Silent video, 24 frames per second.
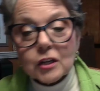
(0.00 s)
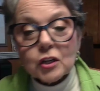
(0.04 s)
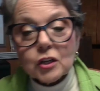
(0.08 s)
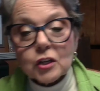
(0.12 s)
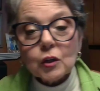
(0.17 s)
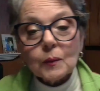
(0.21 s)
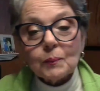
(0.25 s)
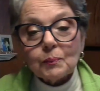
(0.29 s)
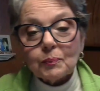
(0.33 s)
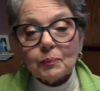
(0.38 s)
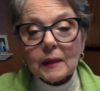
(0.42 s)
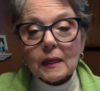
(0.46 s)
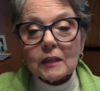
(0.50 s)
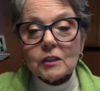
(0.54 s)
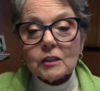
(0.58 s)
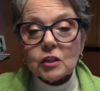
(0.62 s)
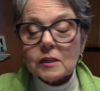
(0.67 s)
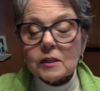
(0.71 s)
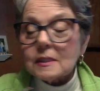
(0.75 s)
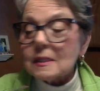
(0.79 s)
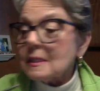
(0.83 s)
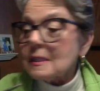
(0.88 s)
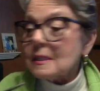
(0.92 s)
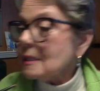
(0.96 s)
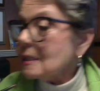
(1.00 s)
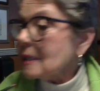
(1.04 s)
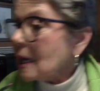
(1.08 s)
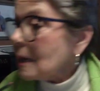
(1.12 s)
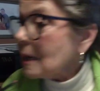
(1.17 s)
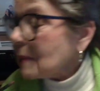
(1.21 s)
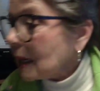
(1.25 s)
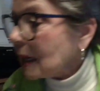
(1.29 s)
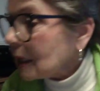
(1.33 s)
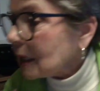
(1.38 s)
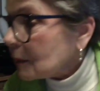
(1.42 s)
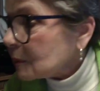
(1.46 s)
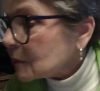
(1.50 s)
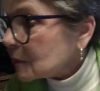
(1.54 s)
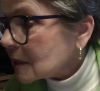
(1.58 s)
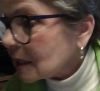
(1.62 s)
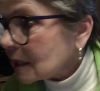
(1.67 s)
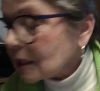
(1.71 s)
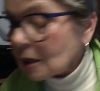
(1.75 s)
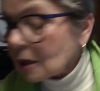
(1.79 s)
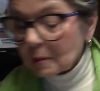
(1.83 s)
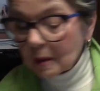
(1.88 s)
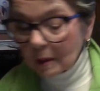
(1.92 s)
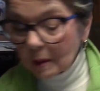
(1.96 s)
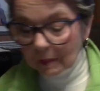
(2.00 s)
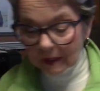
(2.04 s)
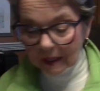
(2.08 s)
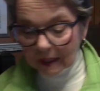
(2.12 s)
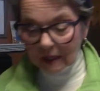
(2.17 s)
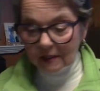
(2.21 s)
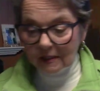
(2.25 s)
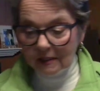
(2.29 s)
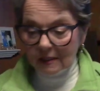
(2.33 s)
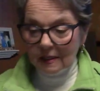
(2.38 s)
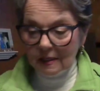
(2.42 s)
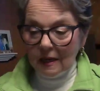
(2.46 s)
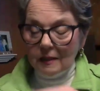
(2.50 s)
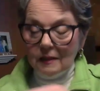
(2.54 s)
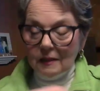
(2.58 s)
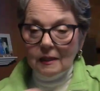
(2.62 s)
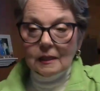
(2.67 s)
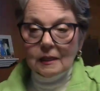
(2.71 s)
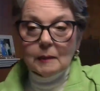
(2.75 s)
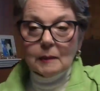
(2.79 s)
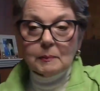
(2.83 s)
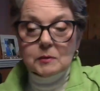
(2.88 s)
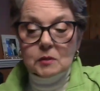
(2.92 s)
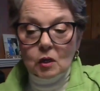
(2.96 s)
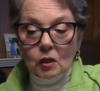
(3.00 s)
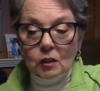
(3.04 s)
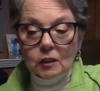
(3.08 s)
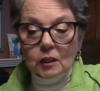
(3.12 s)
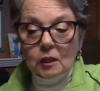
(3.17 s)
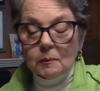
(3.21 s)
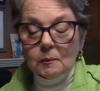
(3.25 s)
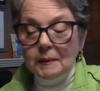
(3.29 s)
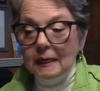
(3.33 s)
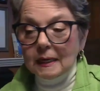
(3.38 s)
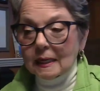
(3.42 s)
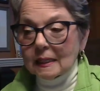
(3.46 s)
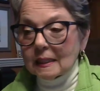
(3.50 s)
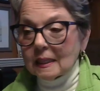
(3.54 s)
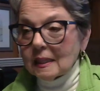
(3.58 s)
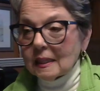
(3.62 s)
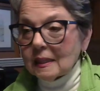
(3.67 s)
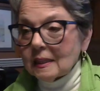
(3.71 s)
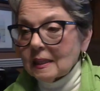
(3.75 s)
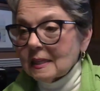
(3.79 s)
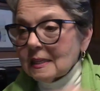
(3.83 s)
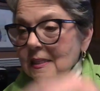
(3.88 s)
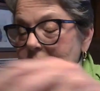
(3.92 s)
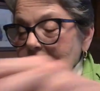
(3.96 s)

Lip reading: do, just to stain my lips a little bit because the lips are a little bit on the thin